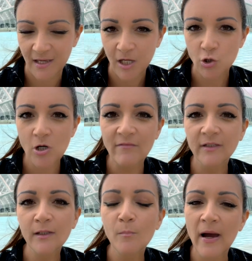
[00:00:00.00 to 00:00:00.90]

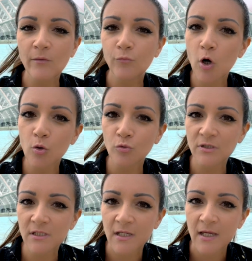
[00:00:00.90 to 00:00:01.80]
Traveling by road,
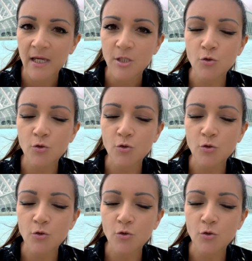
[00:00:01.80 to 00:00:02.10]
you